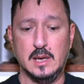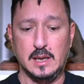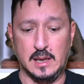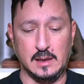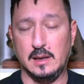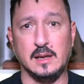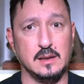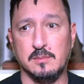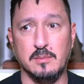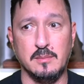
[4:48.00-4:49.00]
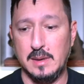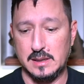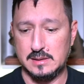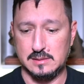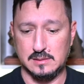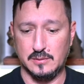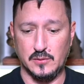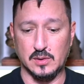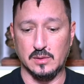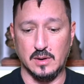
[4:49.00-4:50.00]
and it makes
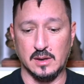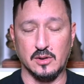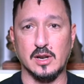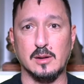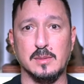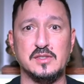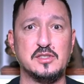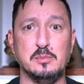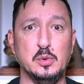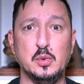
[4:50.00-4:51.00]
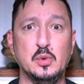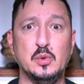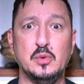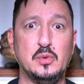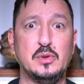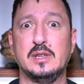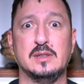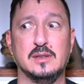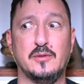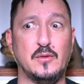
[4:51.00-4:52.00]
for incredibly smooth
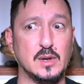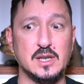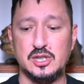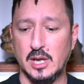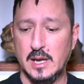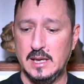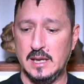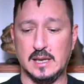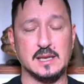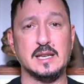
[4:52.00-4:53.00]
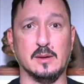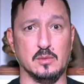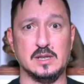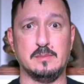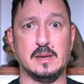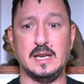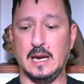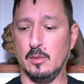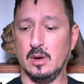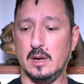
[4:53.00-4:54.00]
footage, and it can take a really big
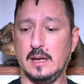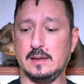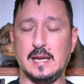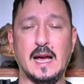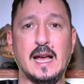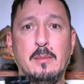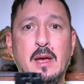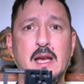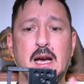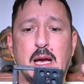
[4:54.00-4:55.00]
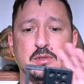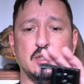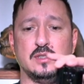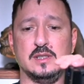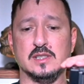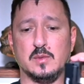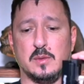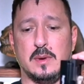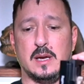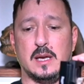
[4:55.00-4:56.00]
camera. At the time, I was using this
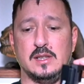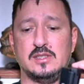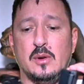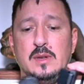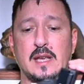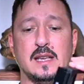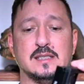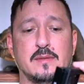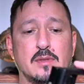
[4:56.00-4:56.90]
with my Sony A seven